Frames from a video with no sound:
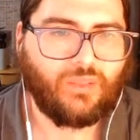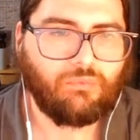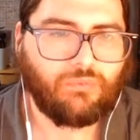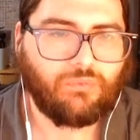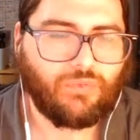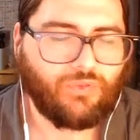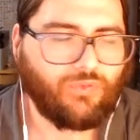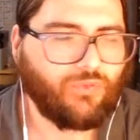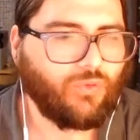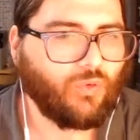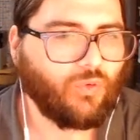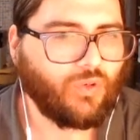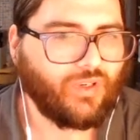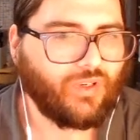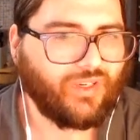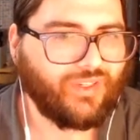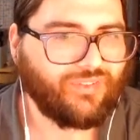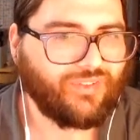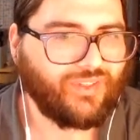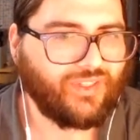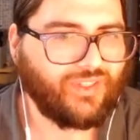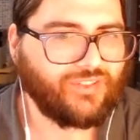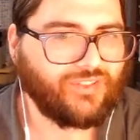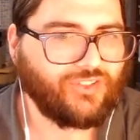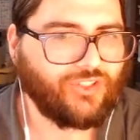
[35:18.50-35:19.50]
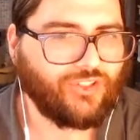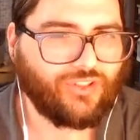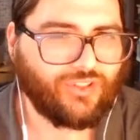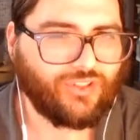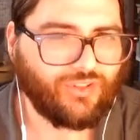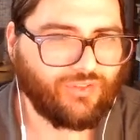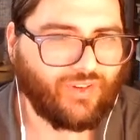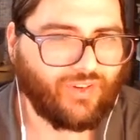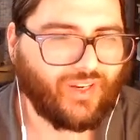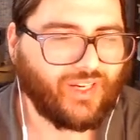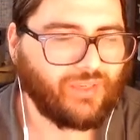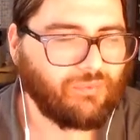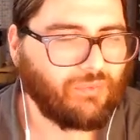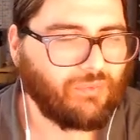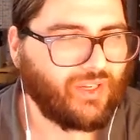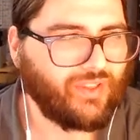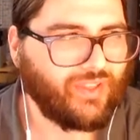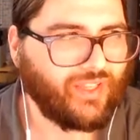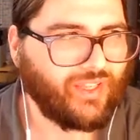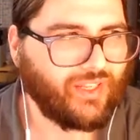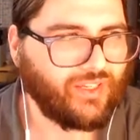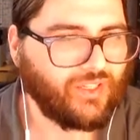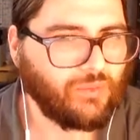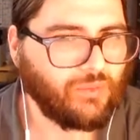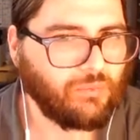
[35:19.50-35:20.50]
Before I said just divide by
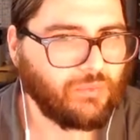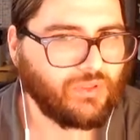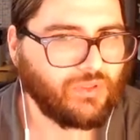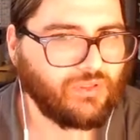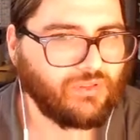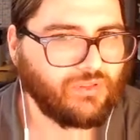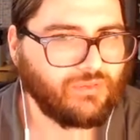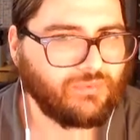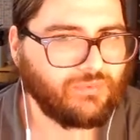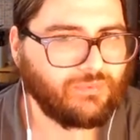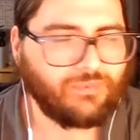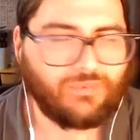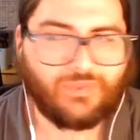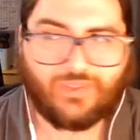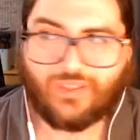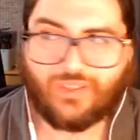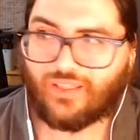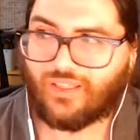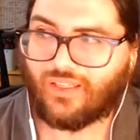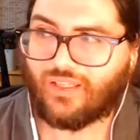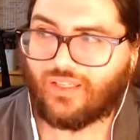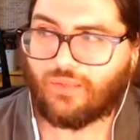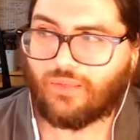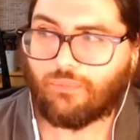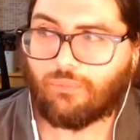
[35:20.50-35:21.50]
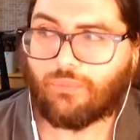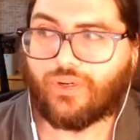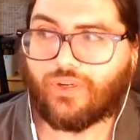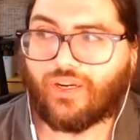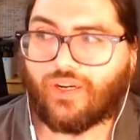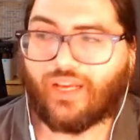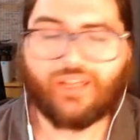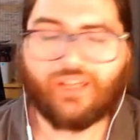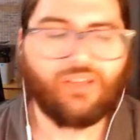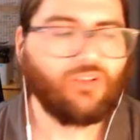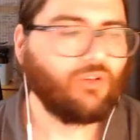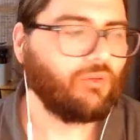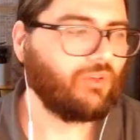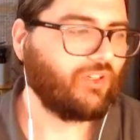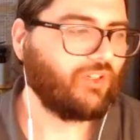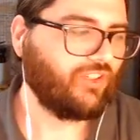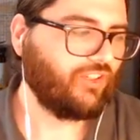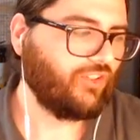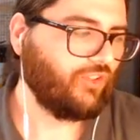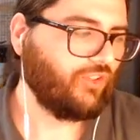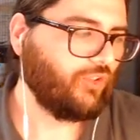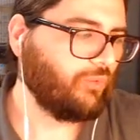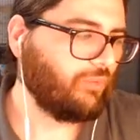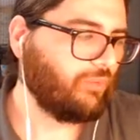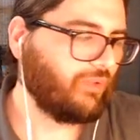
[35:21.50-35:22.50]
that number, but I don't know about
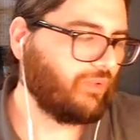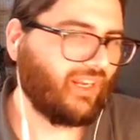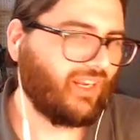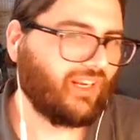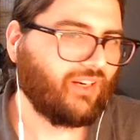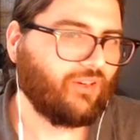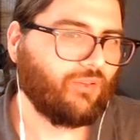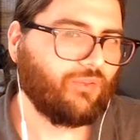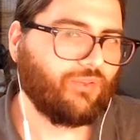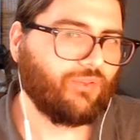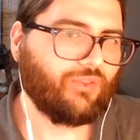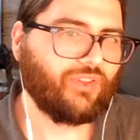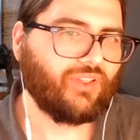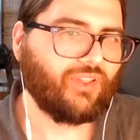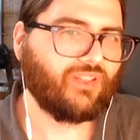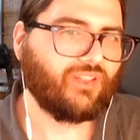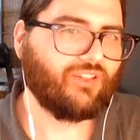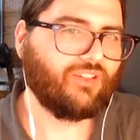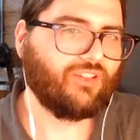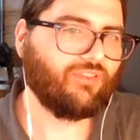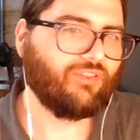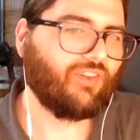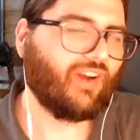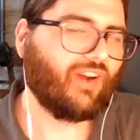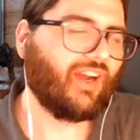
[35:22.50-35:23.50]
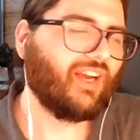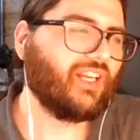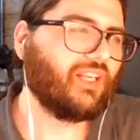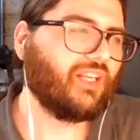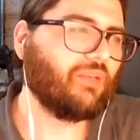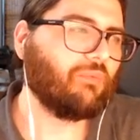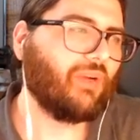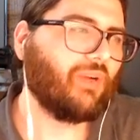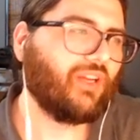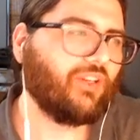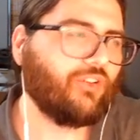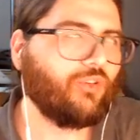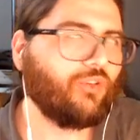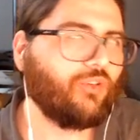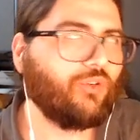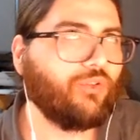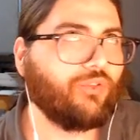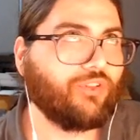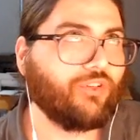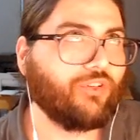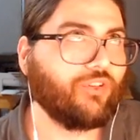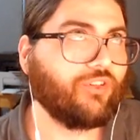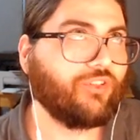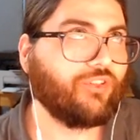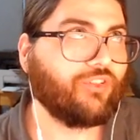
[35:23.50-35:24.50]
you, but I don't think dividing by 2
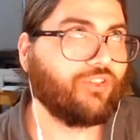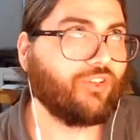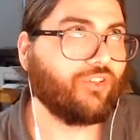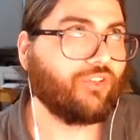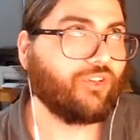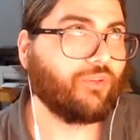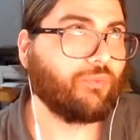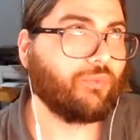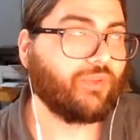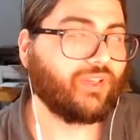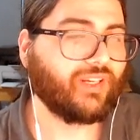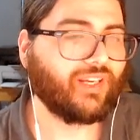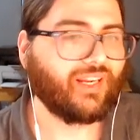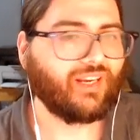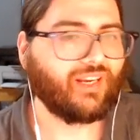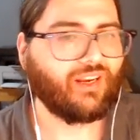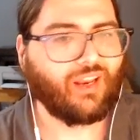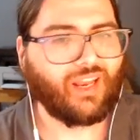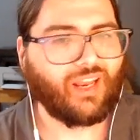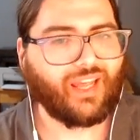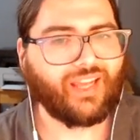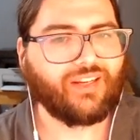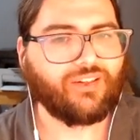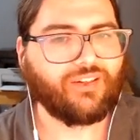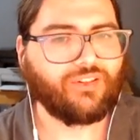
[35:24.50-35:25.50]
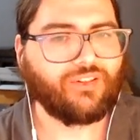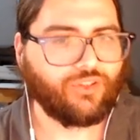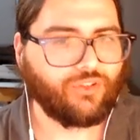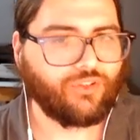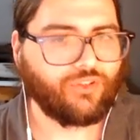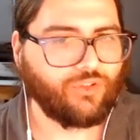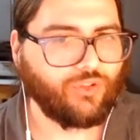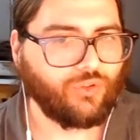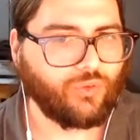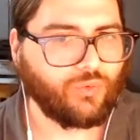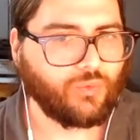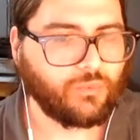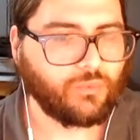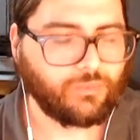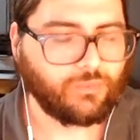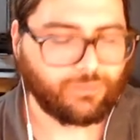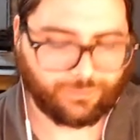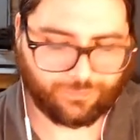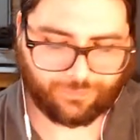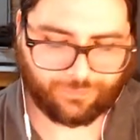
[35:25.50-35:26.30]
thirds is something I like to do.